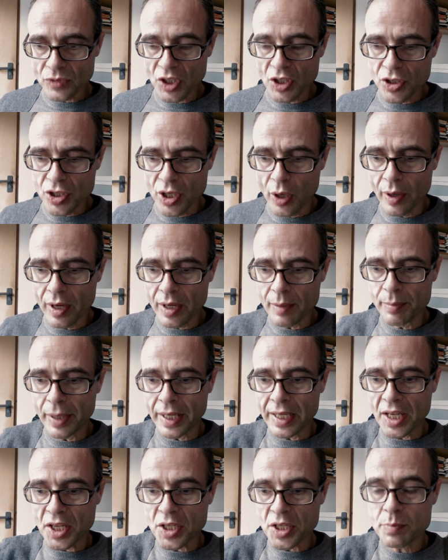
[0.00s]
So uh,
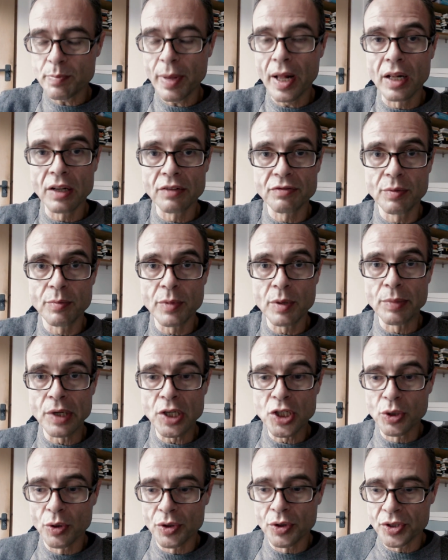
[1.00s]
being expelled from the
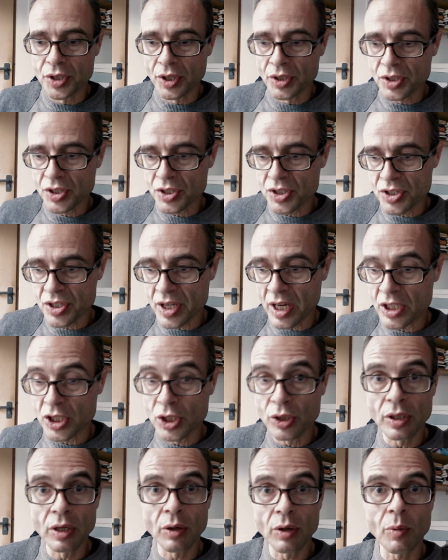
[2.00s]
British Orthodontic Society
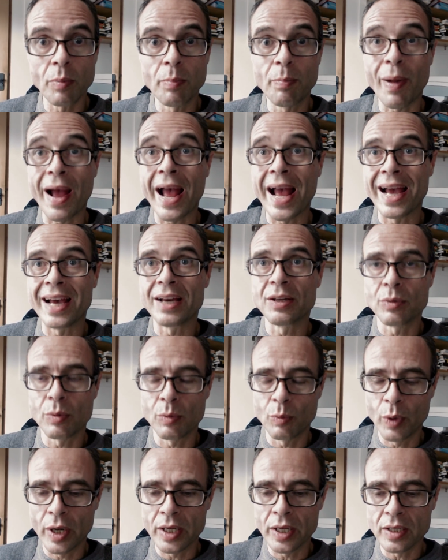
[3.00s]
could look bad
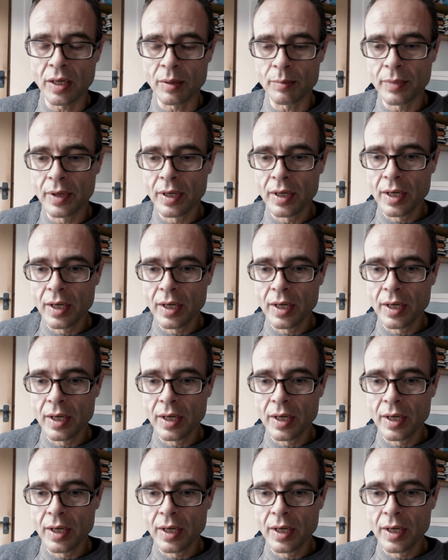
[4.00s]
when I um,